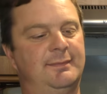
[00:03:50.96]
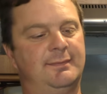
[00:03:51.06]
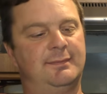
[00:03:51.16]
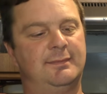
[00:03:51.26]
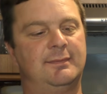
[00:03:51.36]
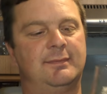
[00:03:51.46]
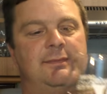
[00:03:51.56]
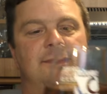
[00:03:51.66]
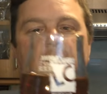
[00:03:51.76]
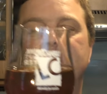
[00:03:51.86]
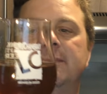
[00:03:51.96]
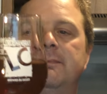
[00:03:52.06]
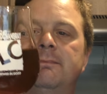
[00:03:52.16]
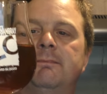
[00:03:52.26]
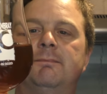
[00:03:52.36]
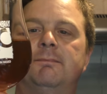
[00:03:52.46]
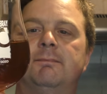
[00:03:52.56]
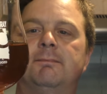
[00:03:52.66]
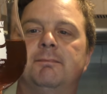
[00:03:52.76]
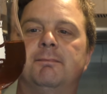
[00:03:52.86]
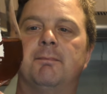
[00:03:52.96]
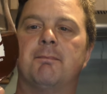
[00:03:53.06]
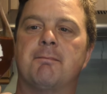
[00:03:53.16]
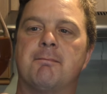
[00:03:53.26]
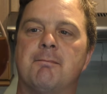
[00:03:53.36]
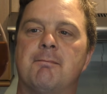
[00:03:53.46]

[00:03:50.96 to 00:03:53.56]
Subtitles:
Nobody speaks.